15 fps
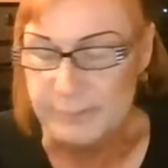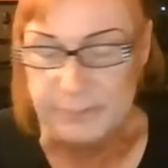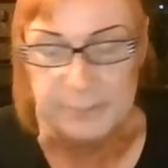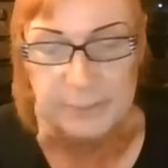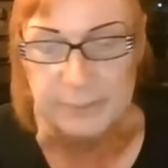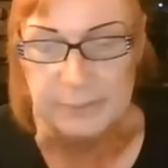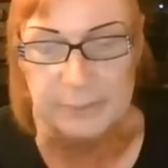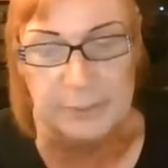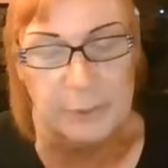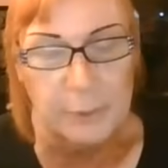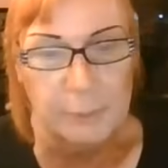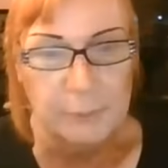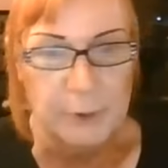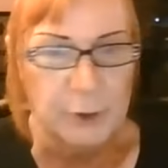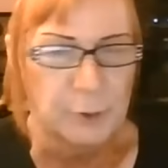I
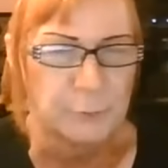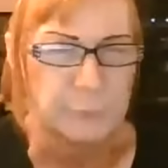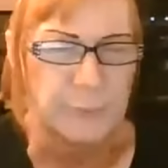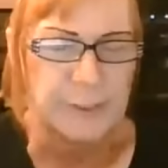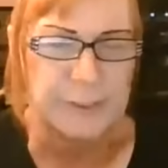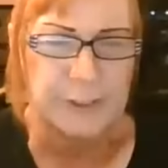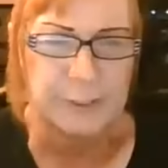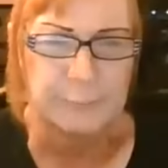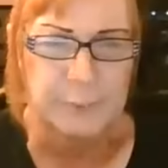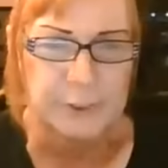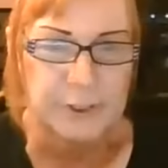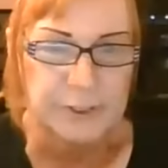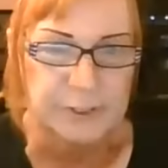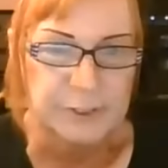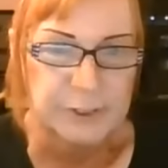want to go fight him and
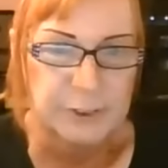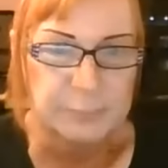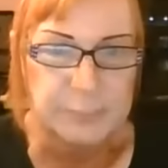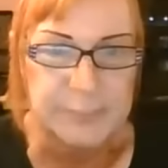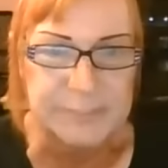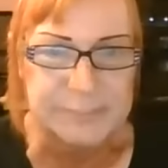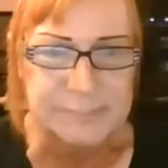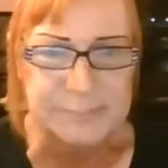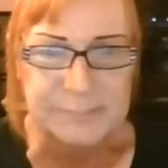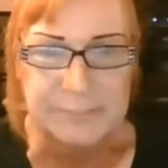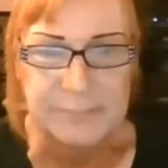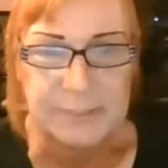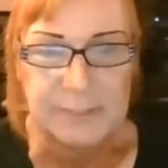test him out, and